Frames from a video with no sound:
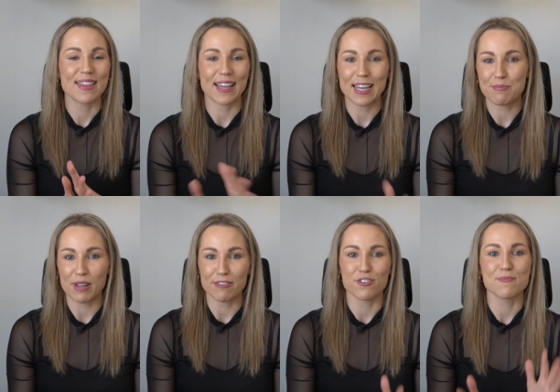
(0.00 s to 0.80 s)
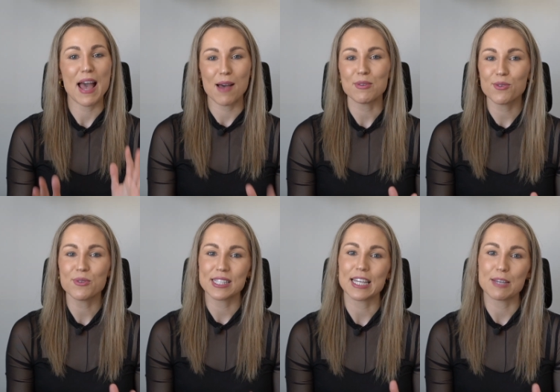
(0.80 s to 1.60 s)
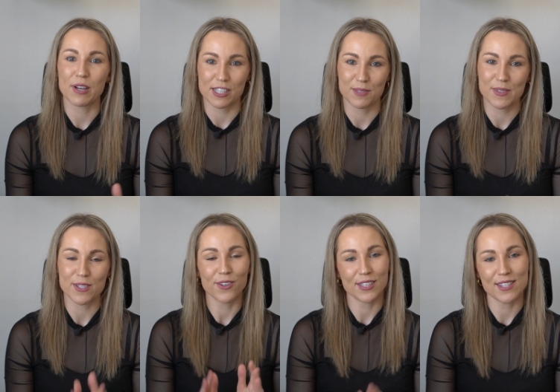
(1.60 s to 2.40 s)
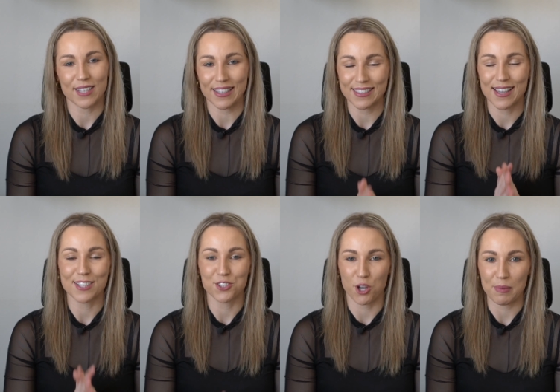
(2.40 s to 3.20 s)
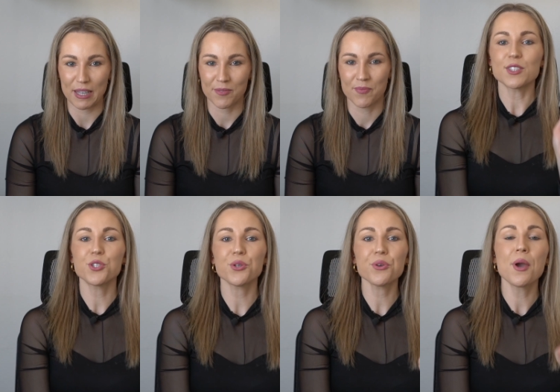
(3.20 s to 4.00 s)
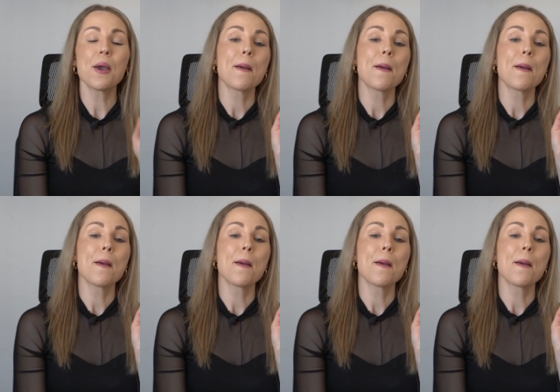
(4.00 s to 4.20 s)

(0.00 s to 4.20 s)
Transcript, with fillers: Like any platform, Amazon wants to keep customers on their site and shopping. Two,